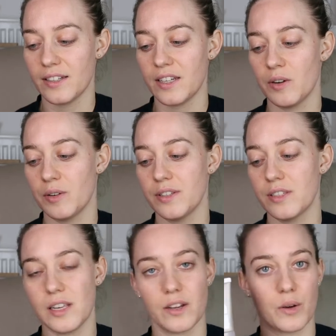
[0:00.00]

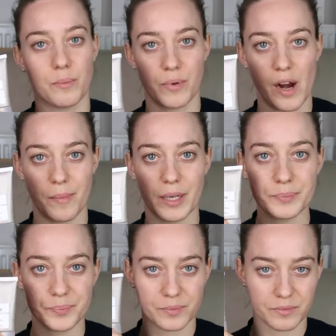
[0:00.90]
Adherence Silicone
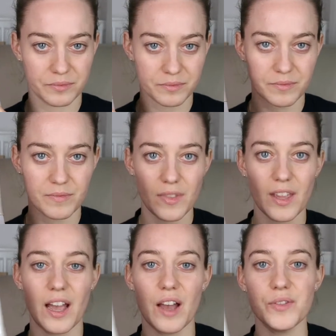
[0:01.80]
Primer.
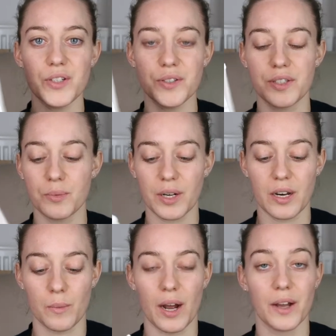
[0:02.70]
I haven't used this one
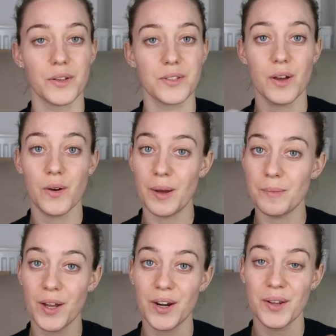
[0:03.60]
in a while, so
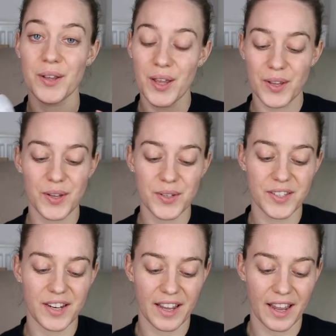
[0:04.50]
I'm gonna
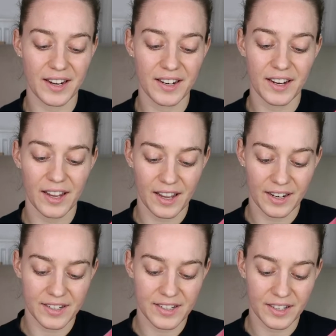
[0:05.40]
use it again
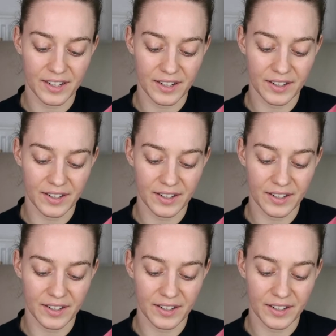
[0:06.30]
and